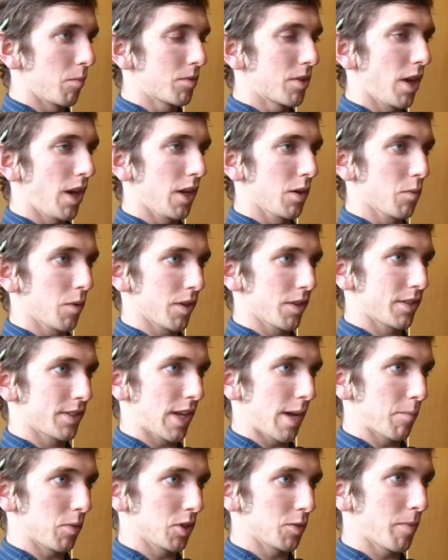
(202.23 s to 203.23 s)
We obtained one
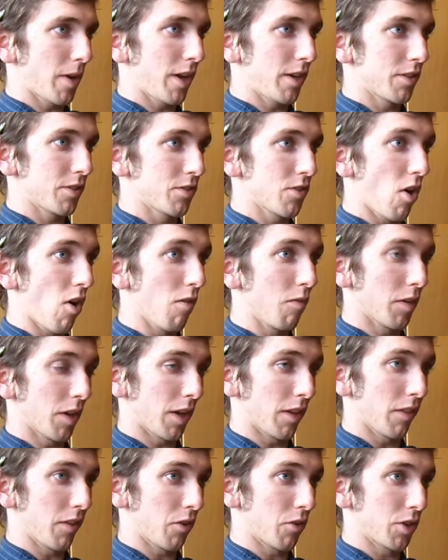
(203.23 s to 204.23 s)
of the samples by
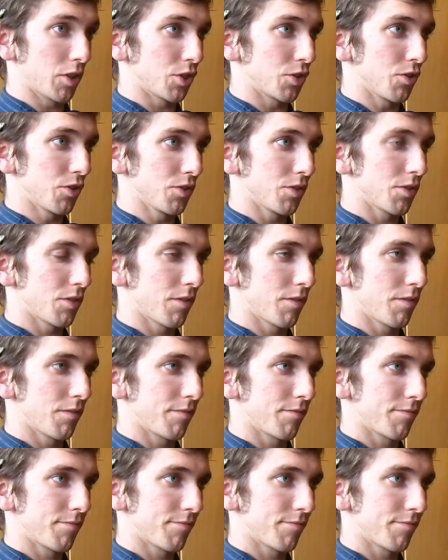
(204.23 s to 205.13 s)
dissolving the crystals.